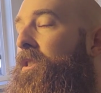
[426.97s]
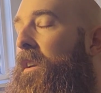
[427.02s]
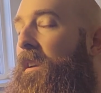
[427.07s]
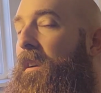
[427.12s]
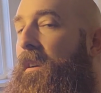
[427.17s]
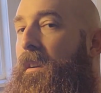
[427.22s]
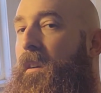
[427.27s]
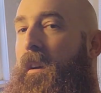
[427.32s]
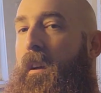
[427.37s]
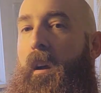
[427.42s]

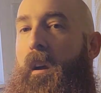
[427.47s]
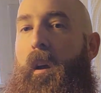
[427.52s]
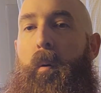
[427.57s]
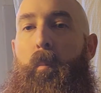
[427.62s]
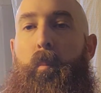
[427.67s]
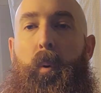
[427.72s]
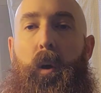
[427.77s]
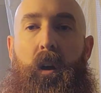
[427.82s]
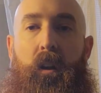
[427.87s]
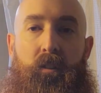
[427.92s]
chin,
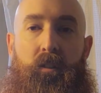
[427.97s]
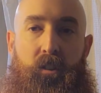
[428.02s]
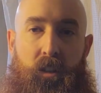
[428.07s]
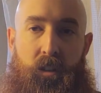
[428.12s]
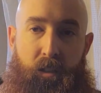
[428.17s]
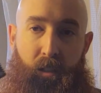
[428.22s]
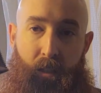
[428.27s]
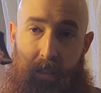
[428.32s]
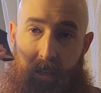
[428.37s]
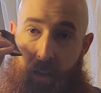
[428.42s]
but
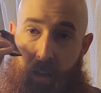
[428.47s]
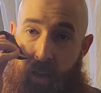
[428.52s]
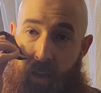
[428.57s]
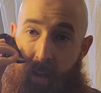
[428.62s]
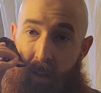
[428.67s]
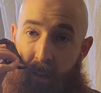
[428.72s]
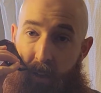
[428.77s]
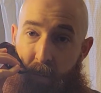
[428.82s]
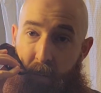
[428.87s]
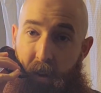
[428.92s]
just
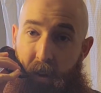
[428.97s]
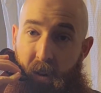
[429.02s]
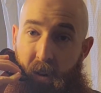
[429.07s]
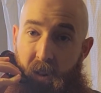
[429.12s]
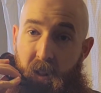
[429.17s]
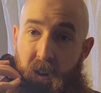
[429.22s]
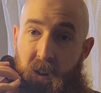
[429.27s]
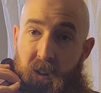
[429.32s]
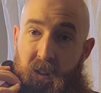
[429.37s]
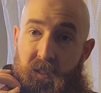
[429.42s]
as we
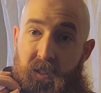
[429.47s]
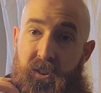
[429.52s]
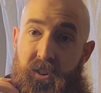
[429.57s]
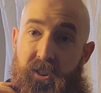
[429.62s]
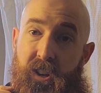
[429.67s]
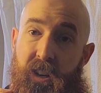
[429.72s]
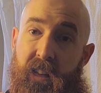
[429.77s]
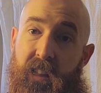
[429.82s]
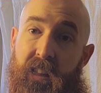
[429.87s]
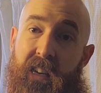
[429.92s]
go along the
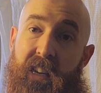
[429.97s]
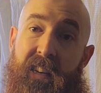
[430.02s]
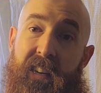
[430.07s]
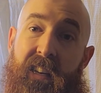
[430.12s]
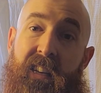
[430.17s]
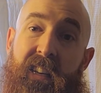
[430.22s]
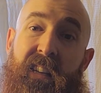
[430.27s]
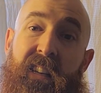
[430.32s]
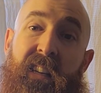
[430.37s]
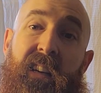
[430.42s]
cheek
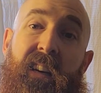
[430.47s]
line.